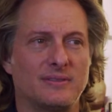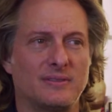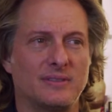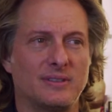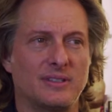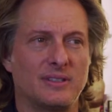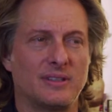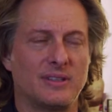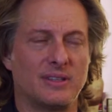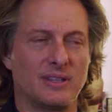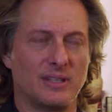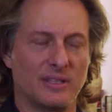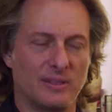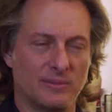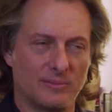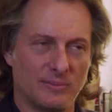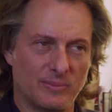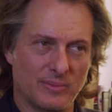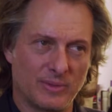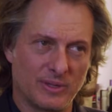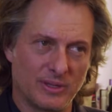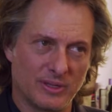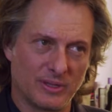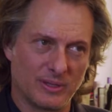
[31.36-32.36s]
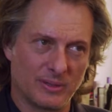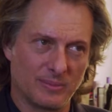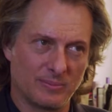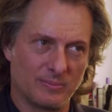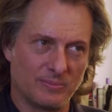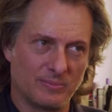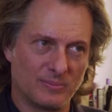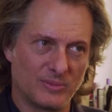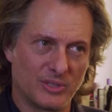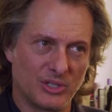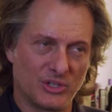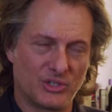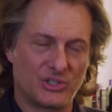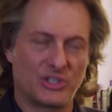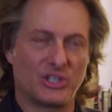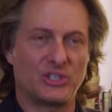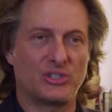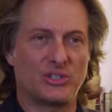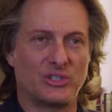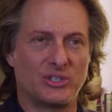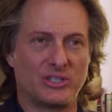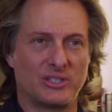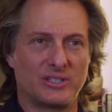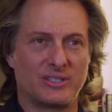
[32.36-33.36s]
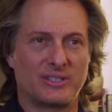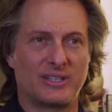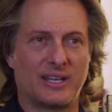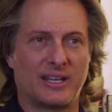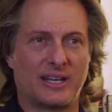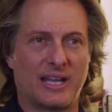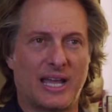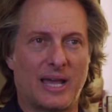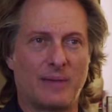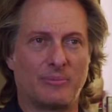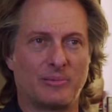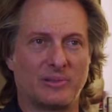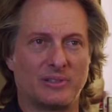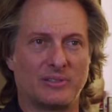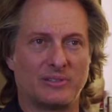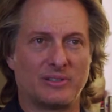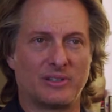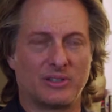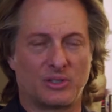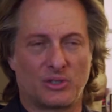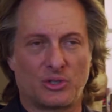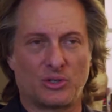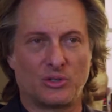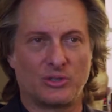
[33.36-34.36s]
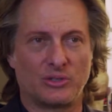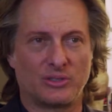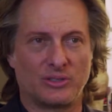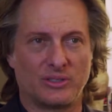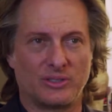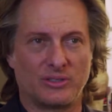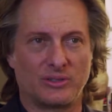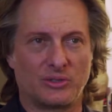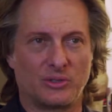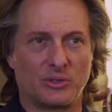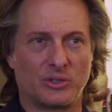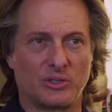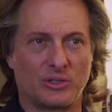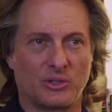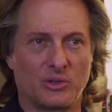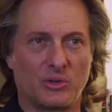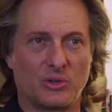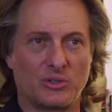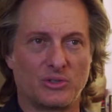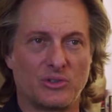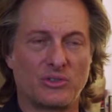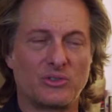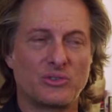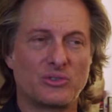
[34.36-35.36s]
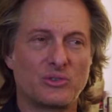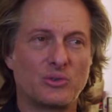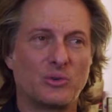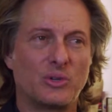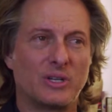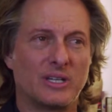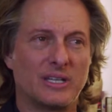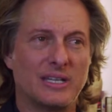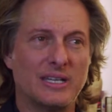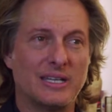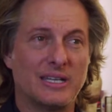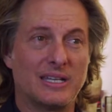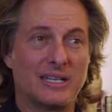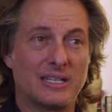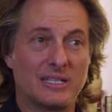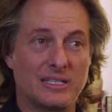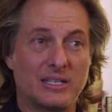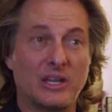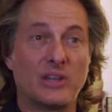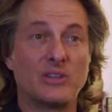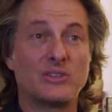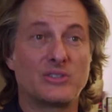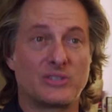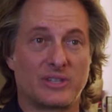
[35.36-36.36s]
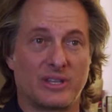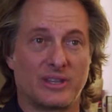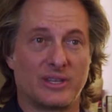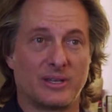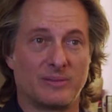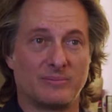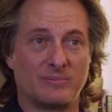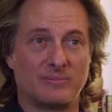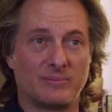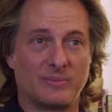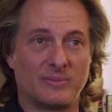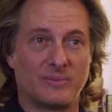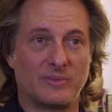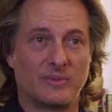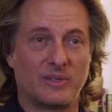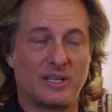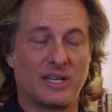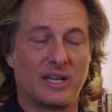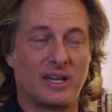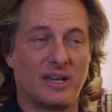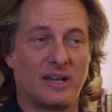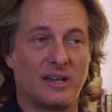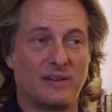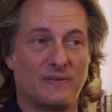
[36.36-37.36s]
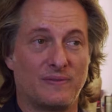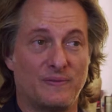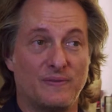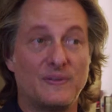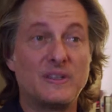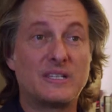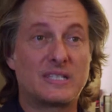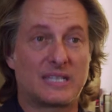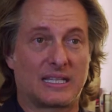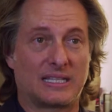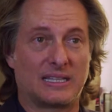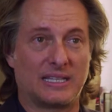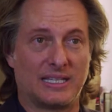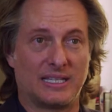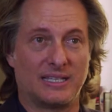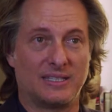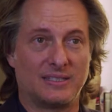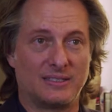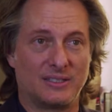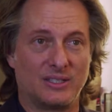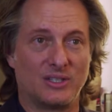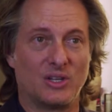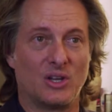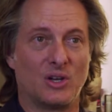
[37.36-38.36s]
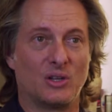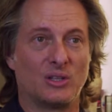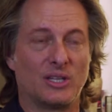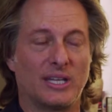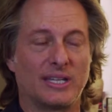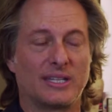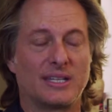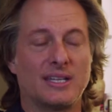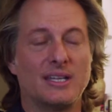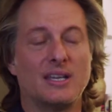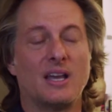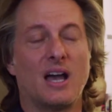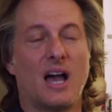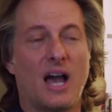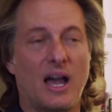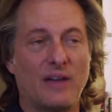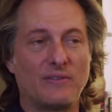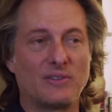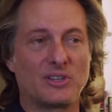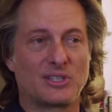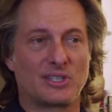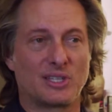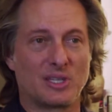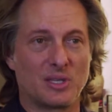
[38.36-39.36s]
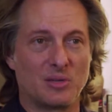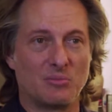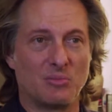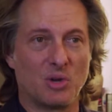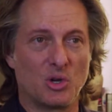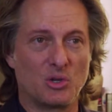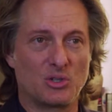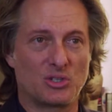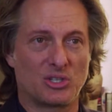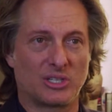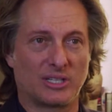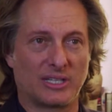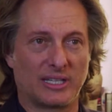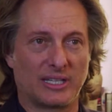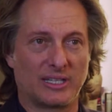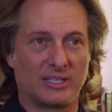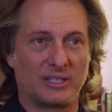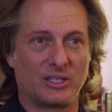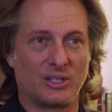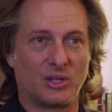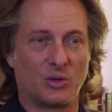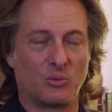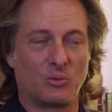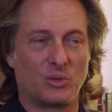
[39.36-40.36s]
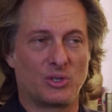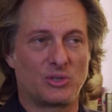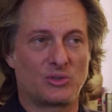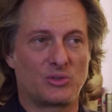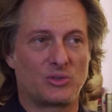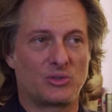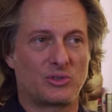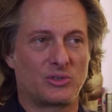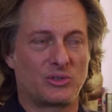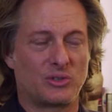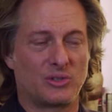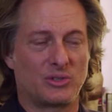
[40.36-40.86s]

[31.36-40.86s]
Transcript: the decisions that occur during the course of the story does to them physically, you know, like obviously emotionally, you know, which